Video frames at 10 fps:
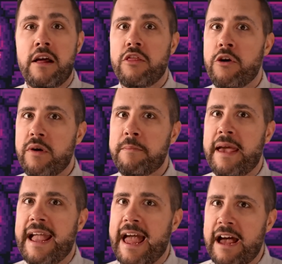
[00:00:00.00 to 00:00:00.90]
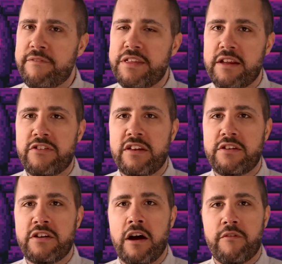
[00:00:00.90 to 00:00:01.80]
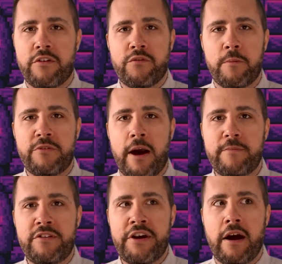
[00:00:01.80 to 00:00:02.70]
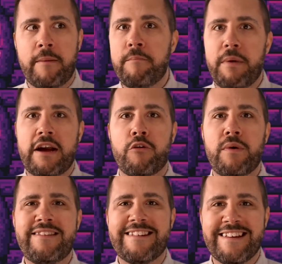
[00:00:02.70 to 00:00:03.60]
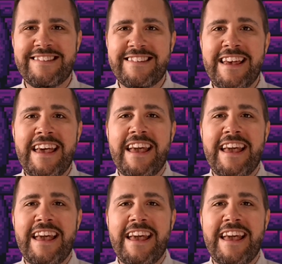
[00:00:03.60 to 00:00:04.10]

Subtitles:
Though it may have the consent of the governed from time to time, by coincidence,